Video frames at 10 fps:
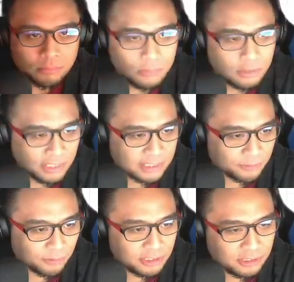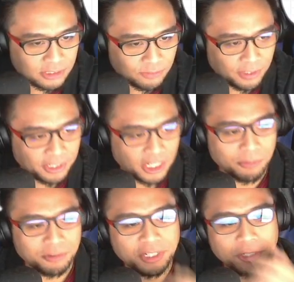Okay, so 4-2 is very common
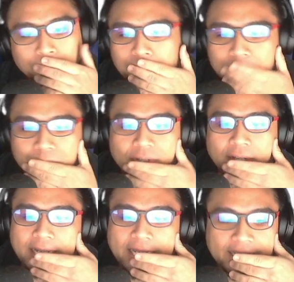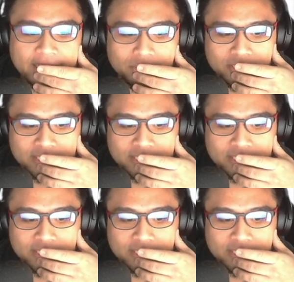right now, and I'm just